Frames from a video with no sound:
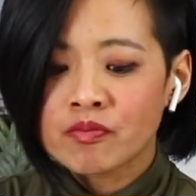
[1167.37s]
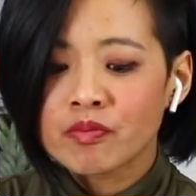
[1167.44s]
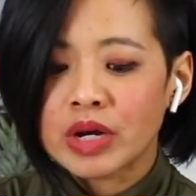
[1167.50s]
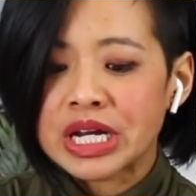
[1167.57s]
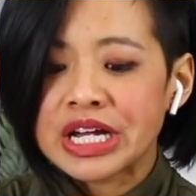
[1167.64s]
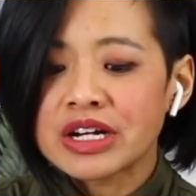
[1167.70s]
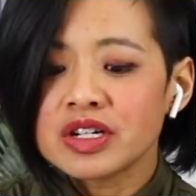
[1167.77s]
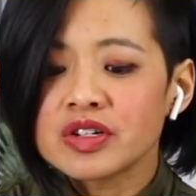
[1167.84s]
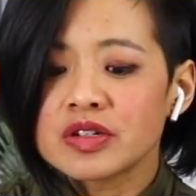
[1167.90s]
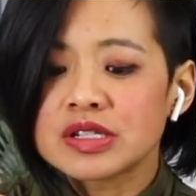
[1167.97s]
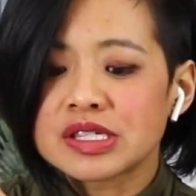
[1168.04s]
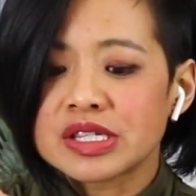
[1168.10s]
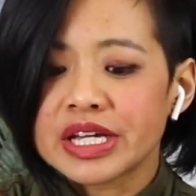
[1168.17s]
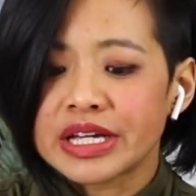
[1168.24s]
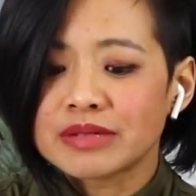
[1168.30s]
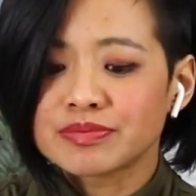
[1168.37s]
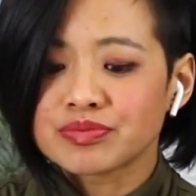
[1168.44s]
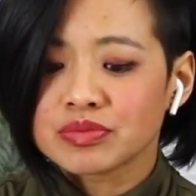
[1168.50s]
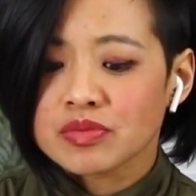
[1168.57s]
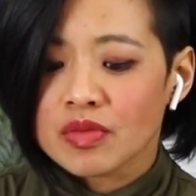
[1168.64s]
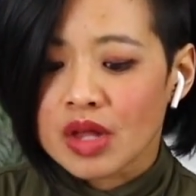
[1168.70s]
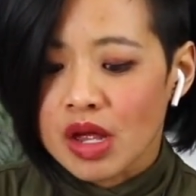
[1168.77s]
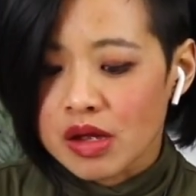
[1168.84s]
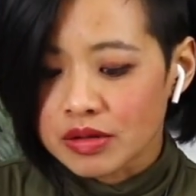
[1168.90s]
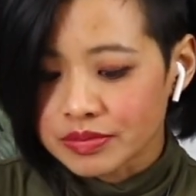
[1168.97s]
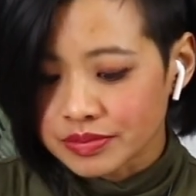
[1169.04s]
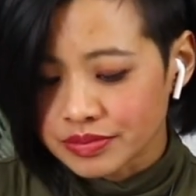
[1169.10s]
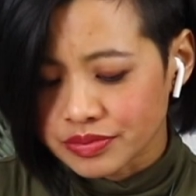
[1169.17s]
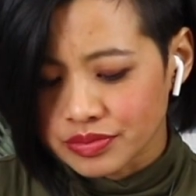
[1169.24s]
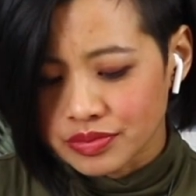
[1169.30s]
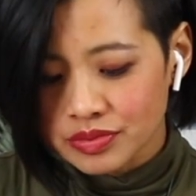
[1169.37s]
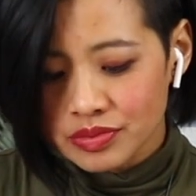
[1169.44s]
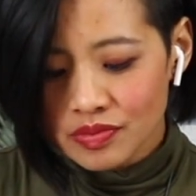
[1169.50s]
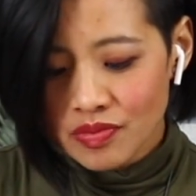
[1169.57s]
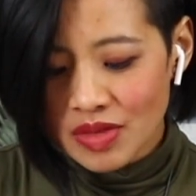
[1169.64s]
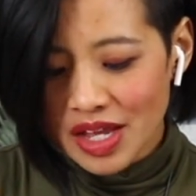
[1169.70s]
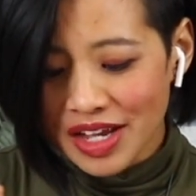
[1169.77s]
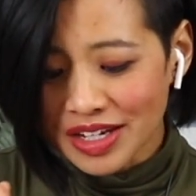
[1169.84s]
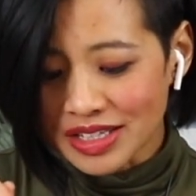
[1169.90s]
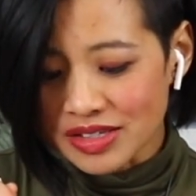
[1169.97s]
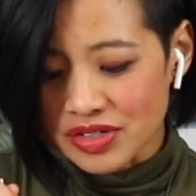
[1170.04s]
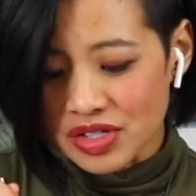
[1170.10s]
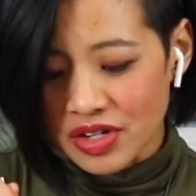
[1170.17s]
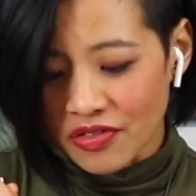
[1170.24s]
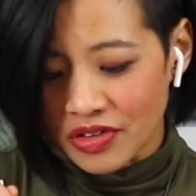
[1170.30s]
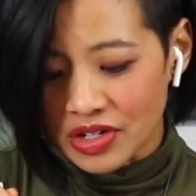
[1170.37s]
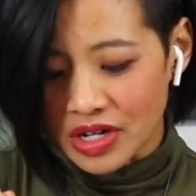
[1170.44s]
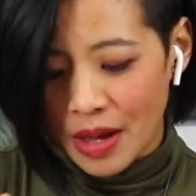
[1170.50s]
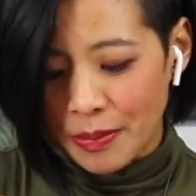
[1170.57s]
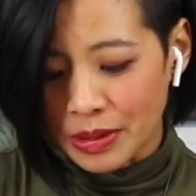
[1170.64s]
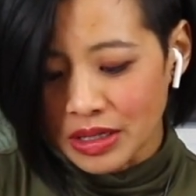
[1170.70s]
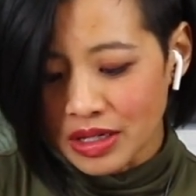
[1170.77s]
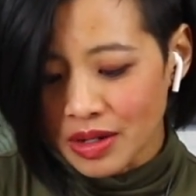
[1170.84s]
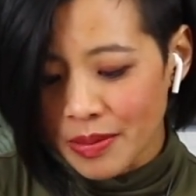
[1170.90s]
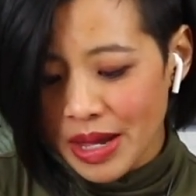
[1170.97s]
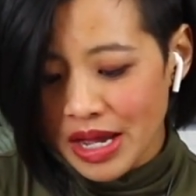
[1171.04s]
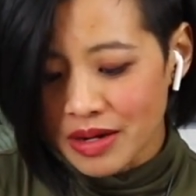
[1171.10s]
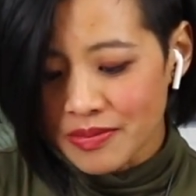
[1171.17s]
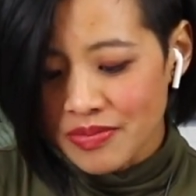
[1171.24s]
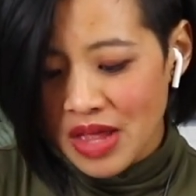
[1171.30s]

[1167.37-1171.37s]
But here you can see it's stiffened up a little bit